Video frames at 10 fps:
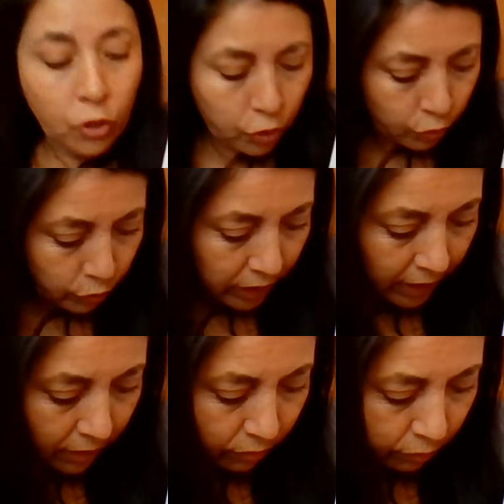you
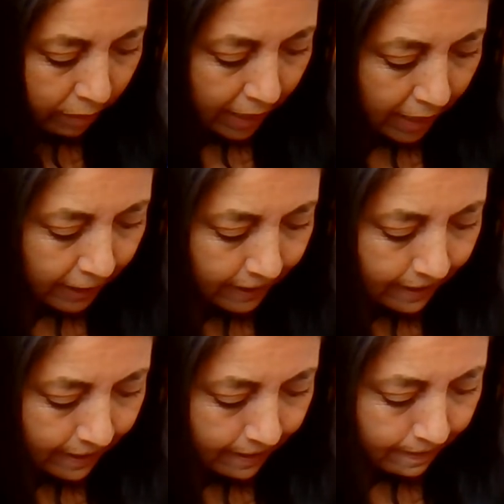can
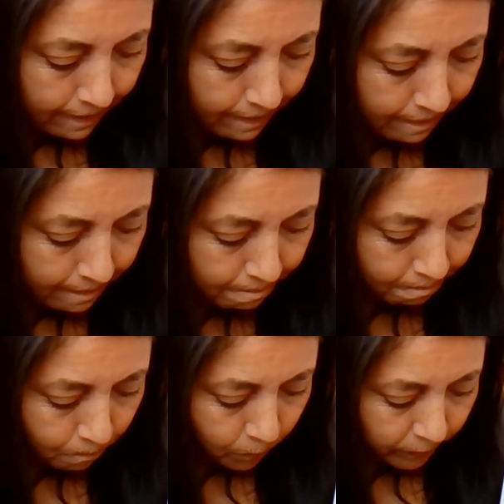write
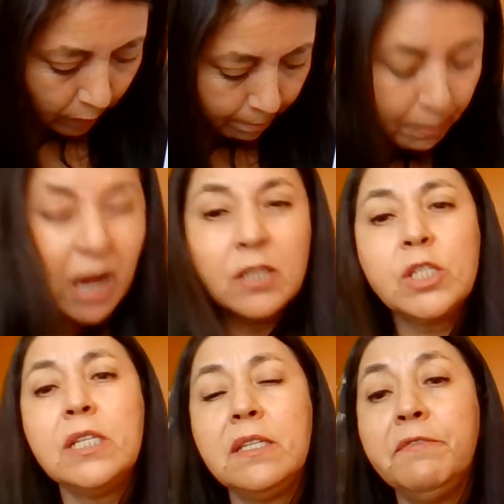
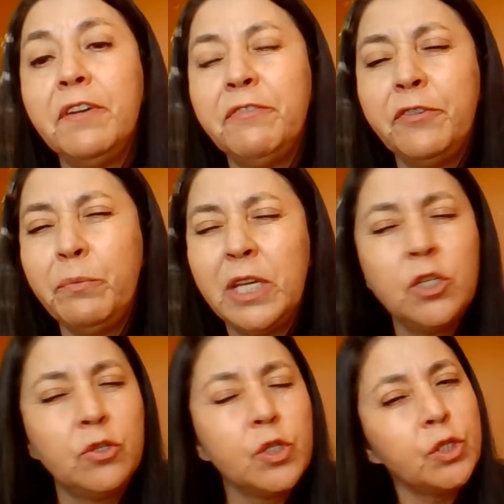positive
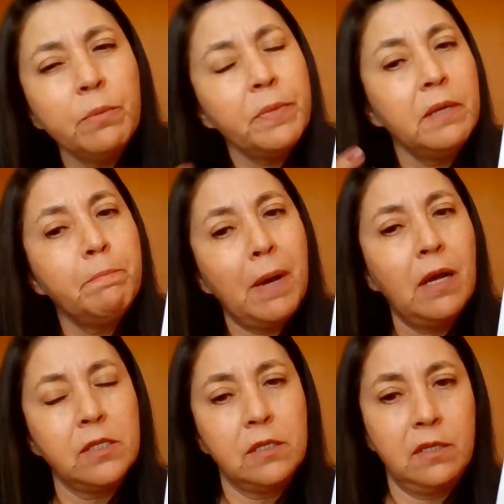affirmation, something
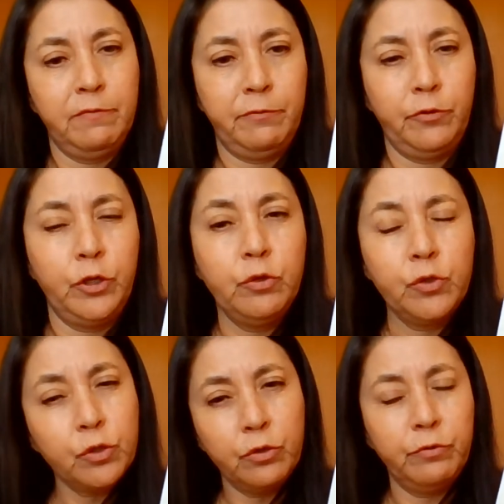positive for you
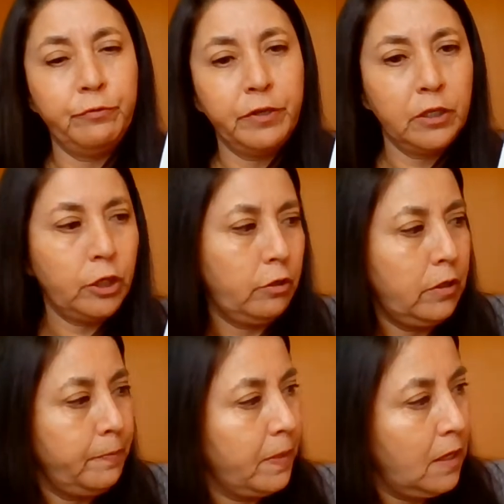so you feel
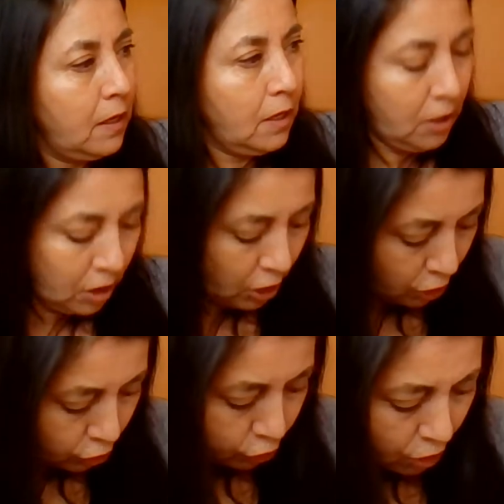good.
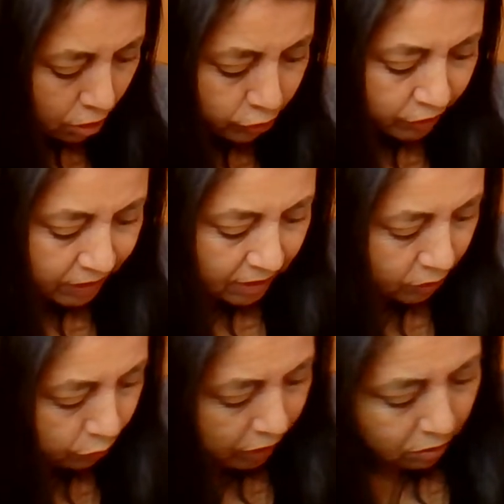So
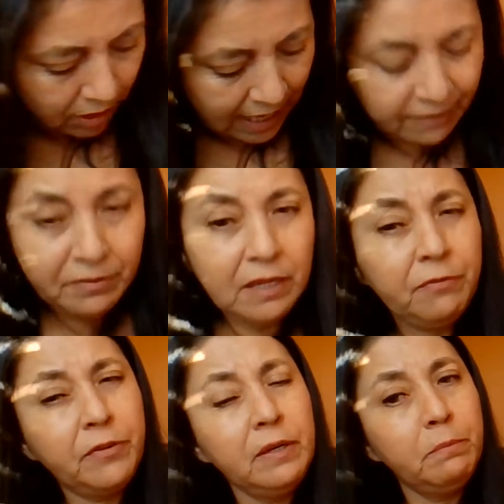since we all have
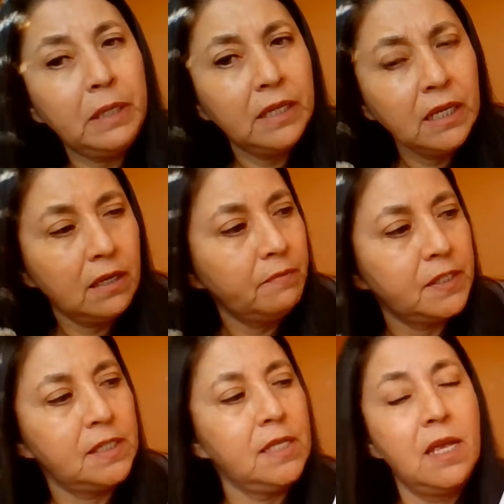different
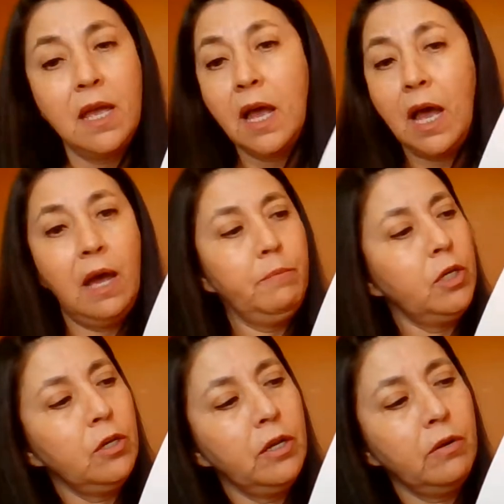beliefs, I'm
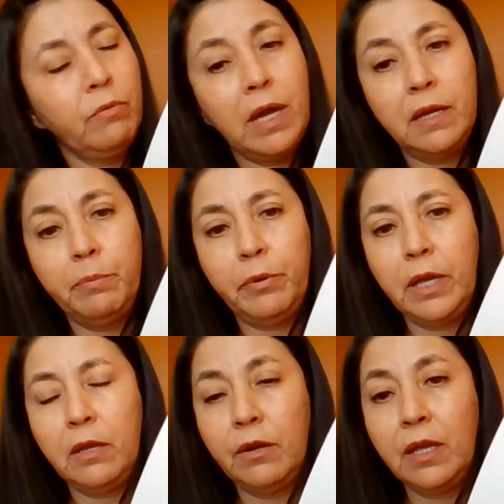not gonna write a
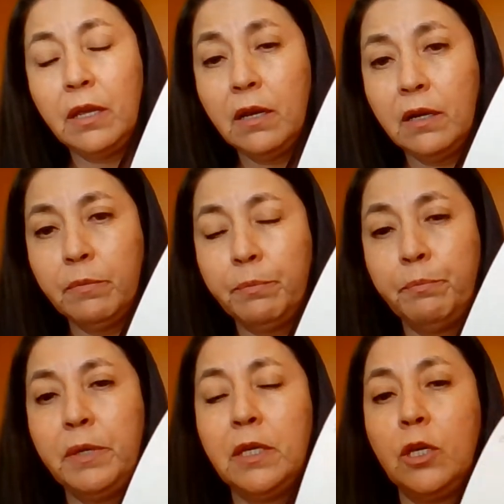prayer here
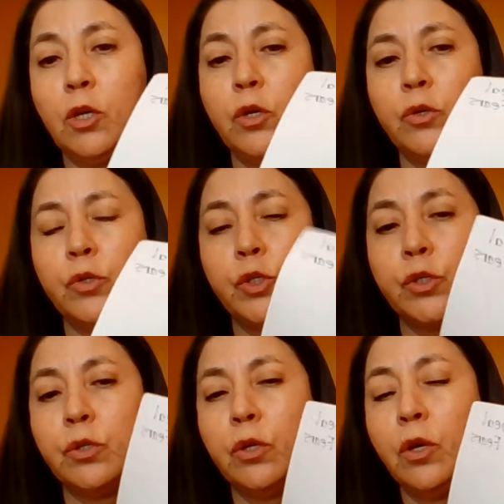
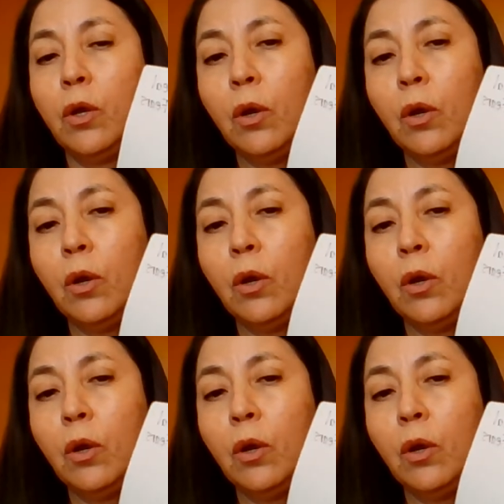because